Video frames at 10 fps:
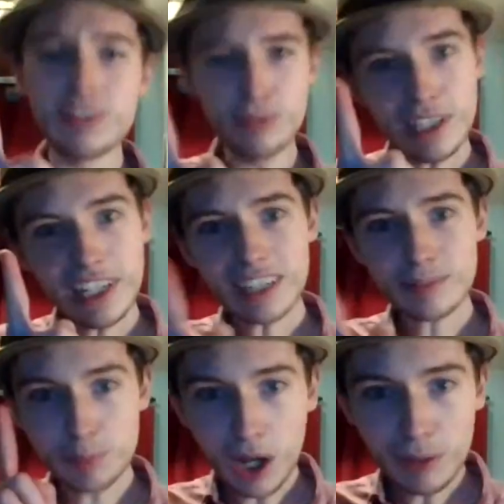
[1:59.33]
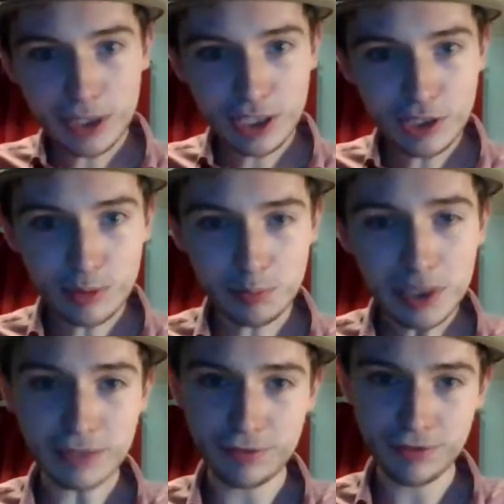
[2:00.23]
really like barbecued
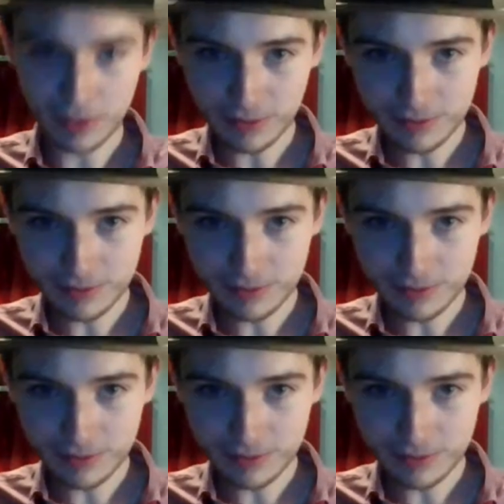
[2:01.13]
beef.